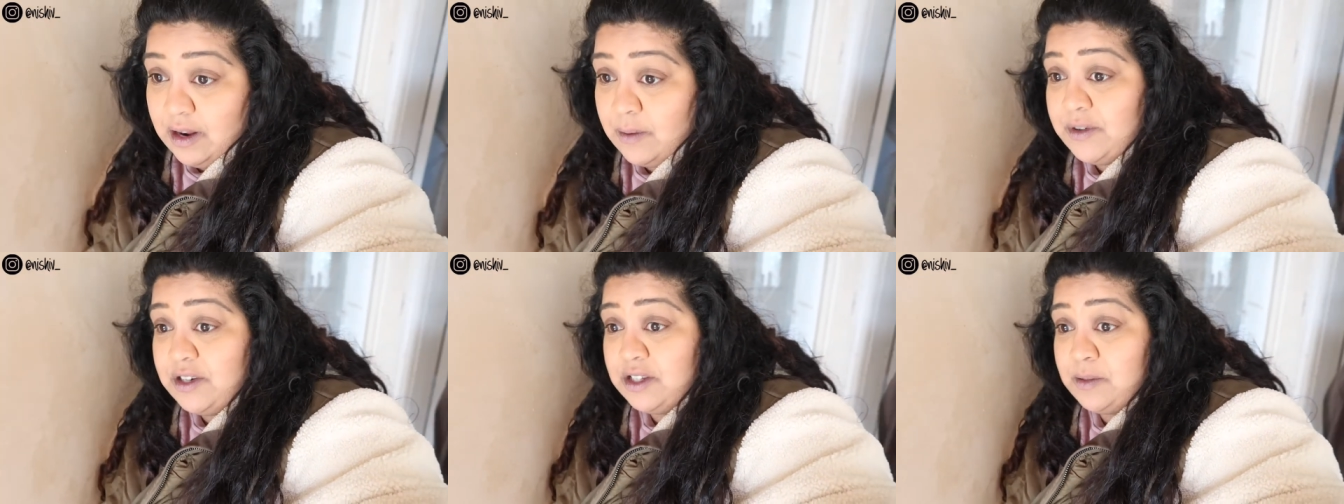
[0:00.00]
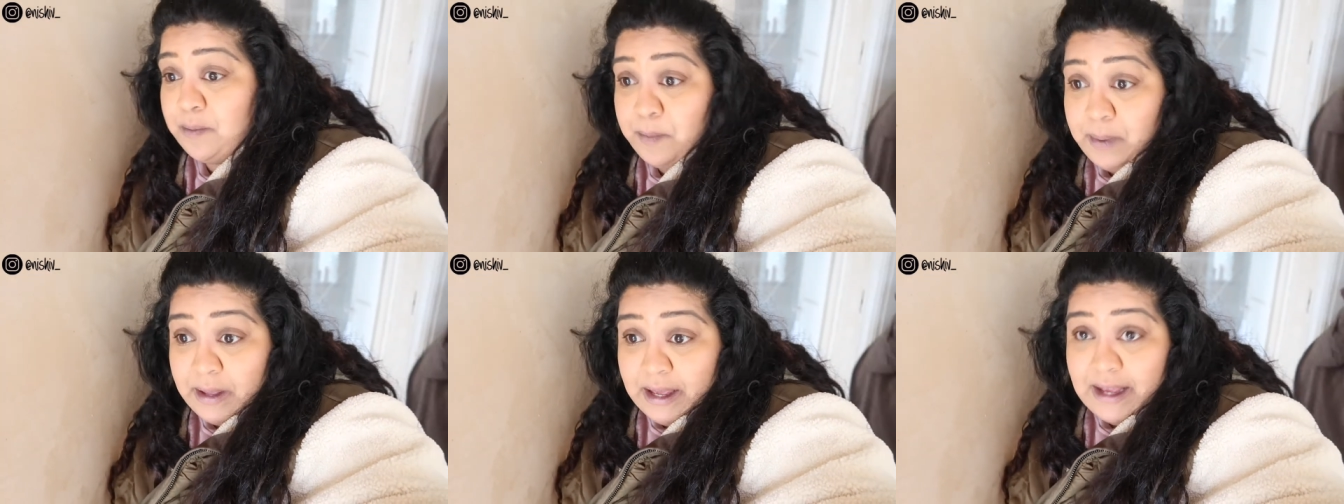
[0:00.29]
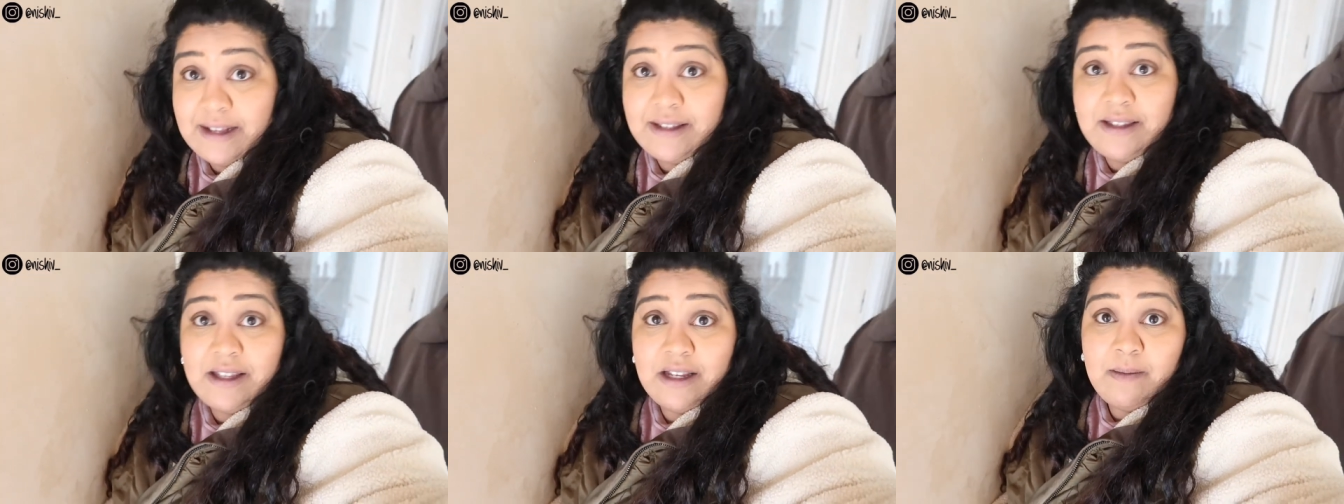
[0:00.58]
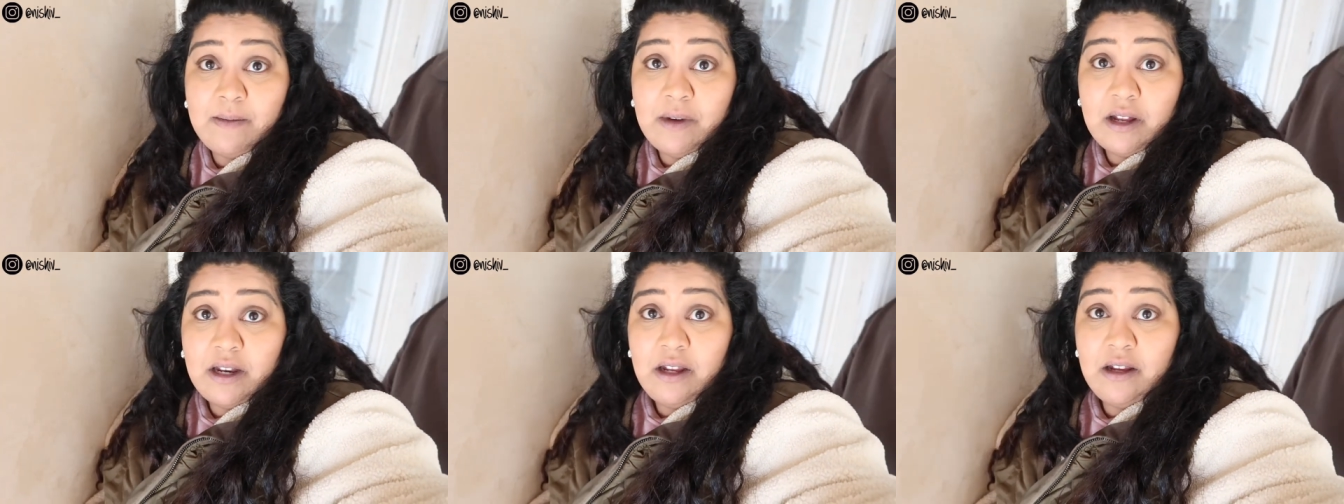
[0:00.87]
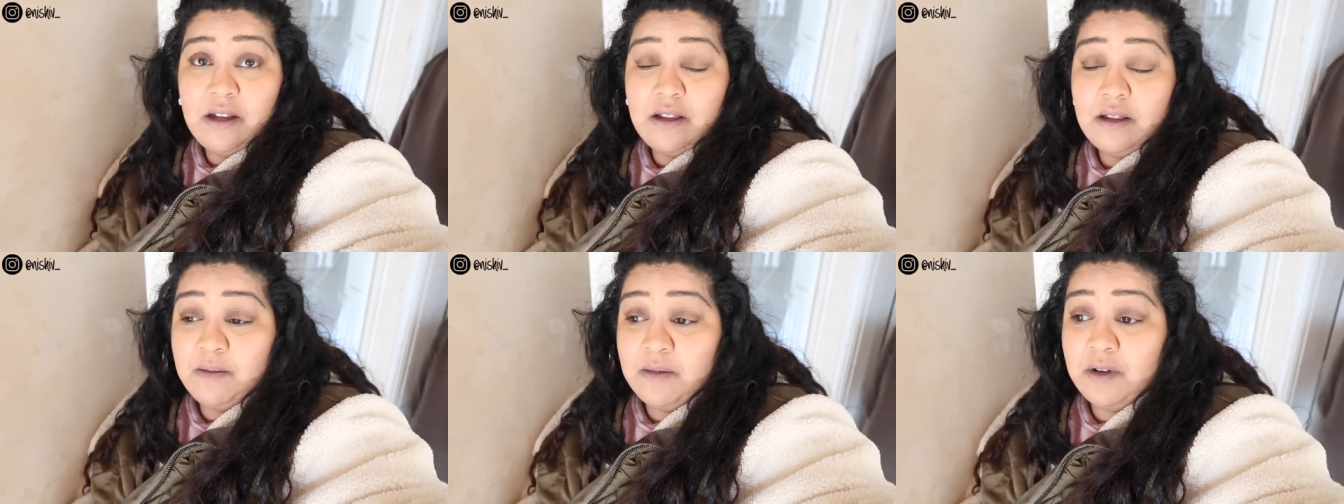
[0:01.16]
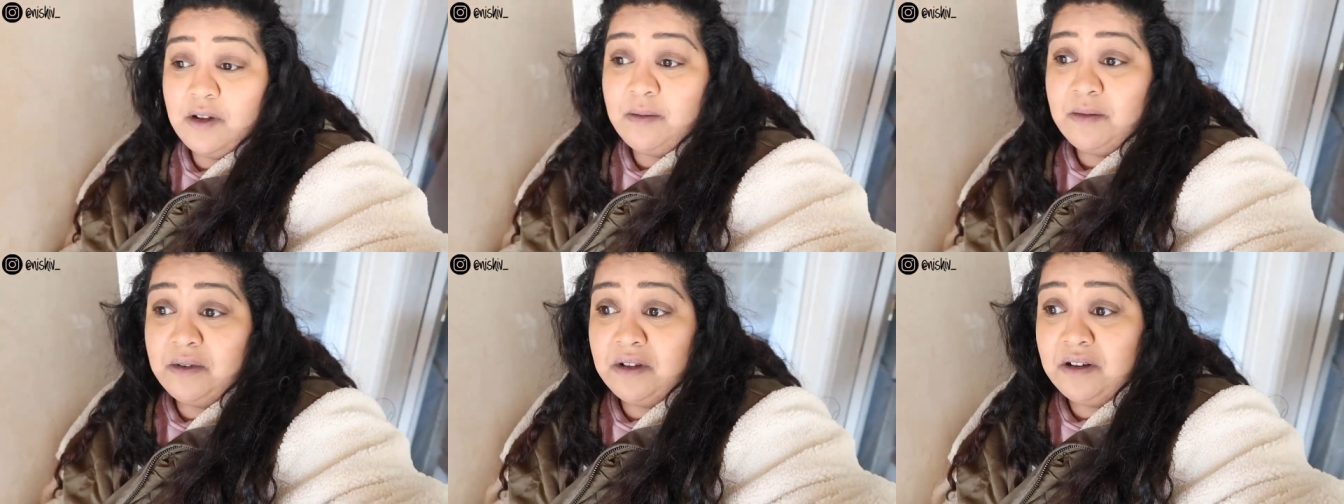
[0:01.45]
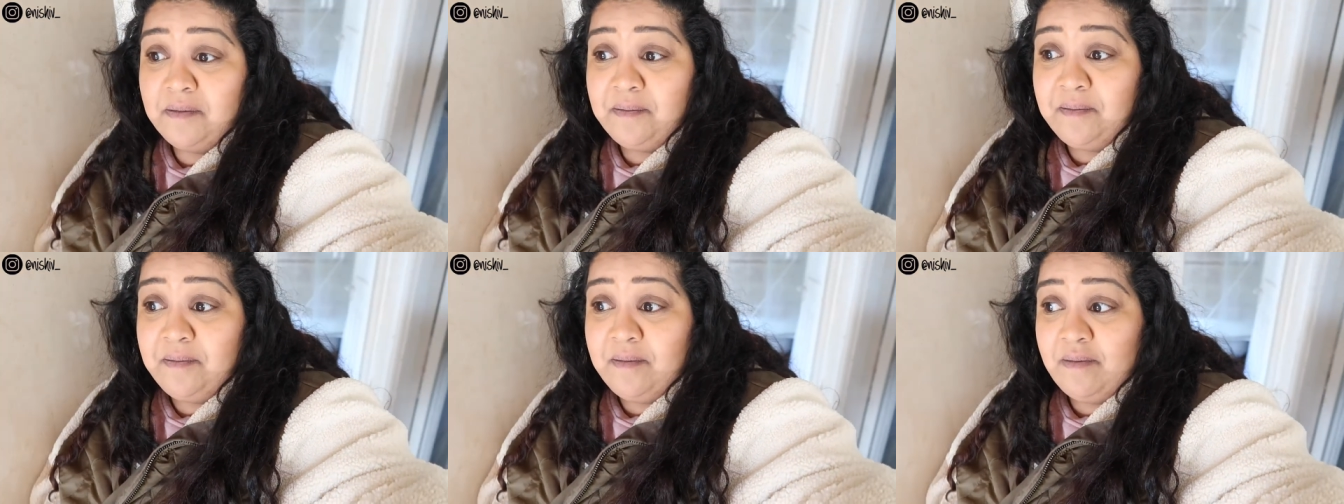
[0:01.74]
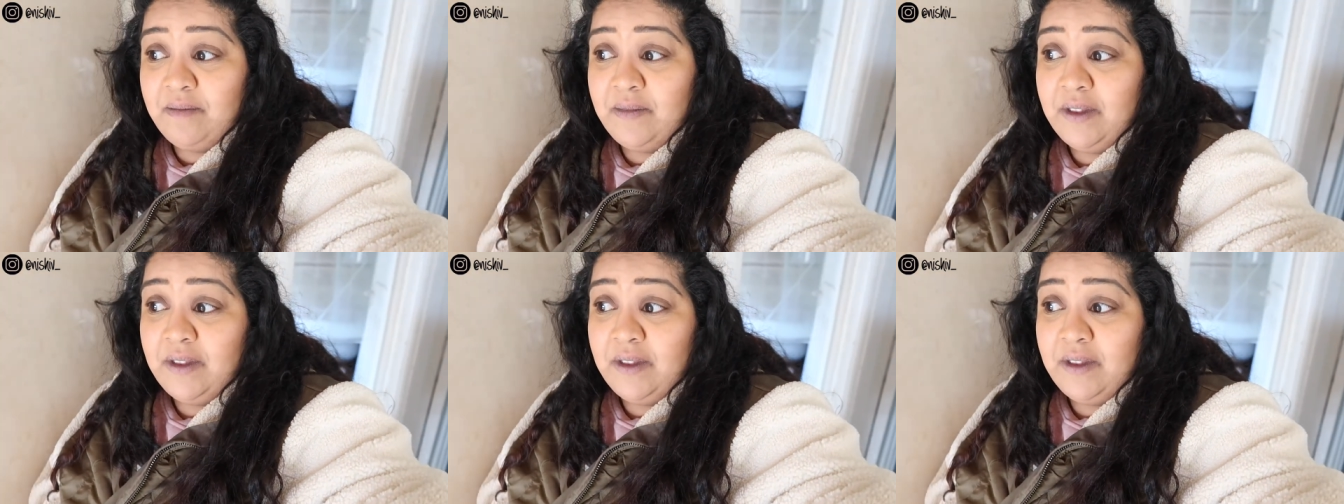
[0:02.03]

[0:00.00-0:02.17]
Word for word: like we're just pissing money at the moment.